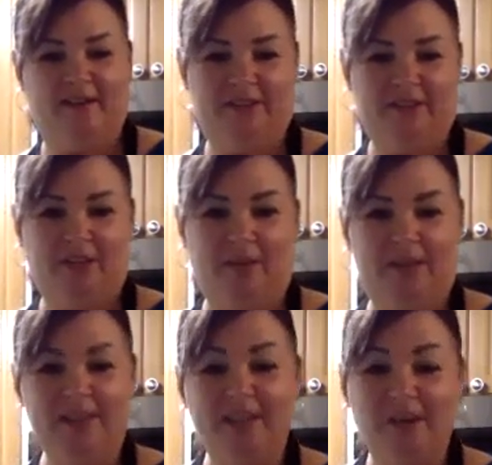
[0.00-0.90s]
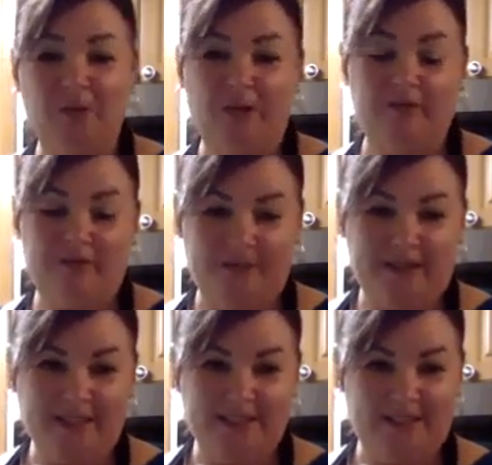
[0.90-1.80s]
I've just got my list. I don't want to
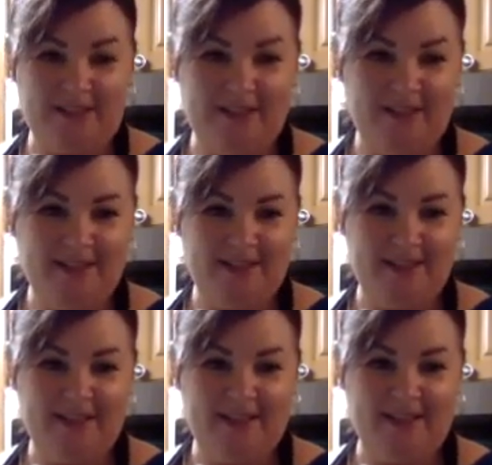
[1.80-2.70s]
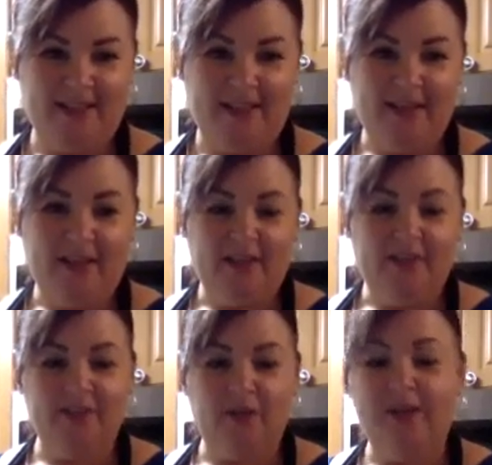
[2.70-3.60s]
forget to tell you guys anything.
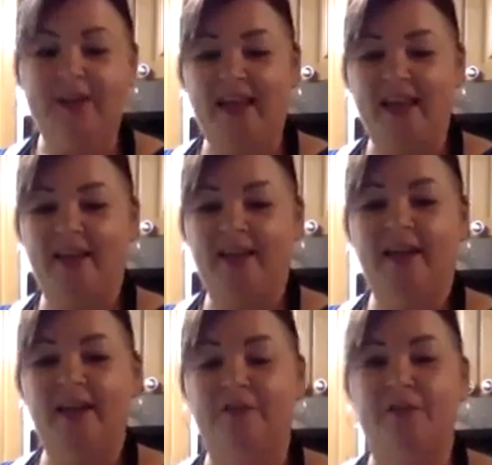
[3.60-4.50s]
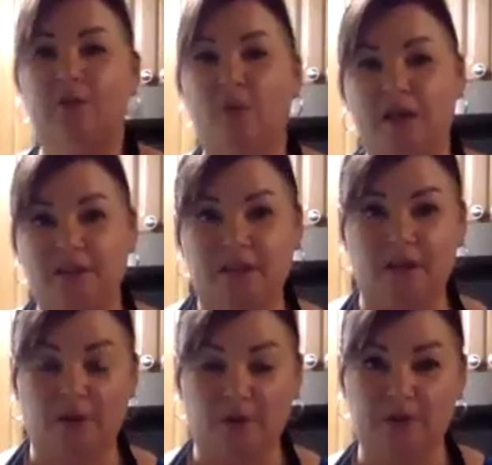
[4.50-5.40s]
So again, if you're wanting to
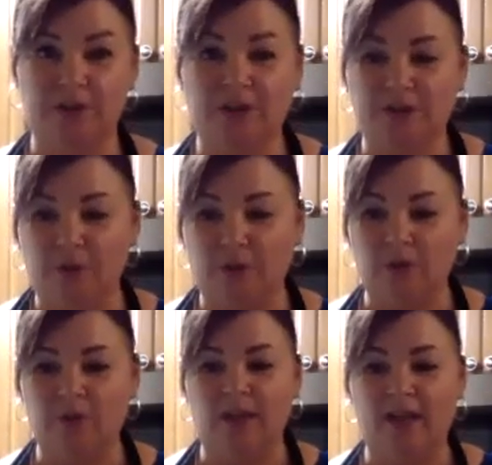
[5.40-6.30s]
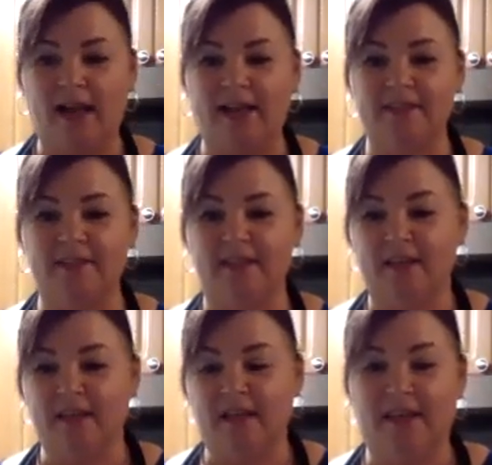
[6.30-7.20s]
host your own class,
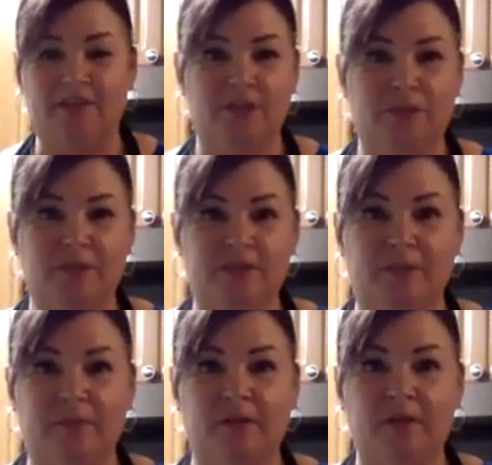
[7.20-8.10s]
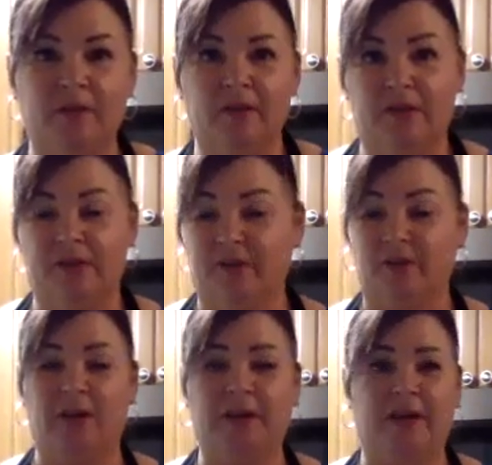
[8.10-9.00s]
it's super simple. You're
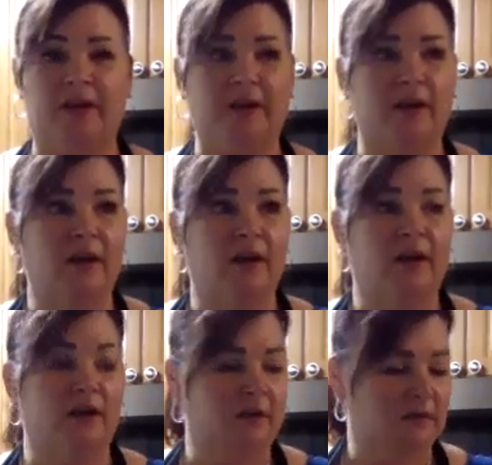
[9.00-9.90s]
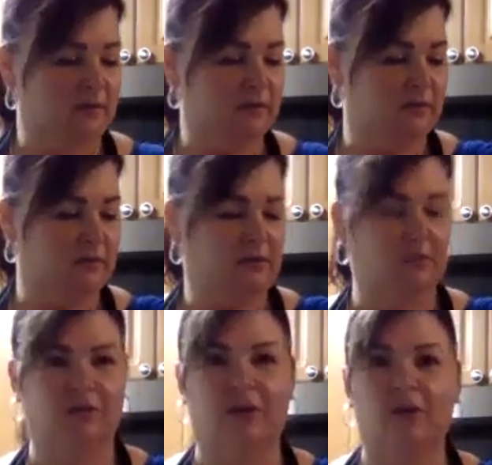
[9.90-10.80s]
Sorry, on here. I couldn't hear what you said.
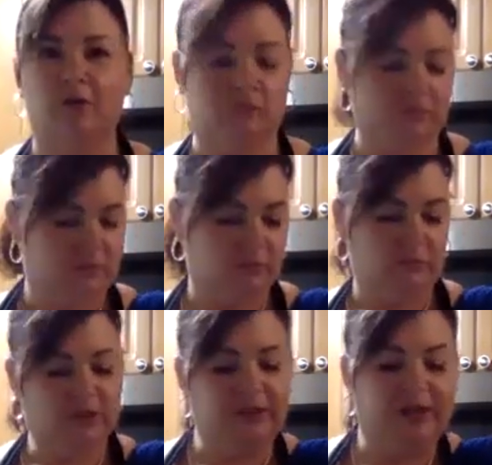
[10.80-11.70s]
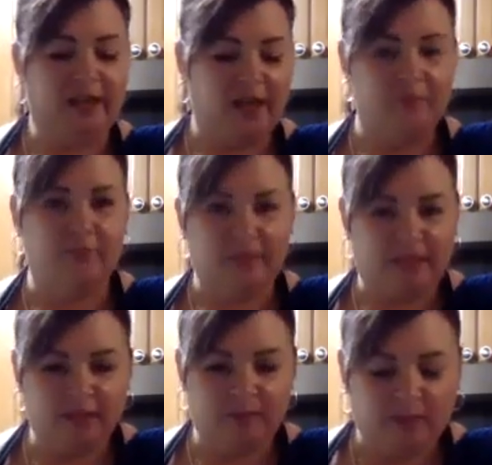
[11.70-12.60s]
Oh, Siri, I'm
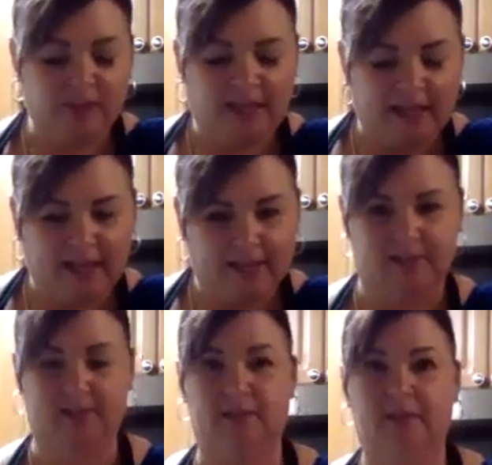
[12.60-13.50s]
in the middle of the class.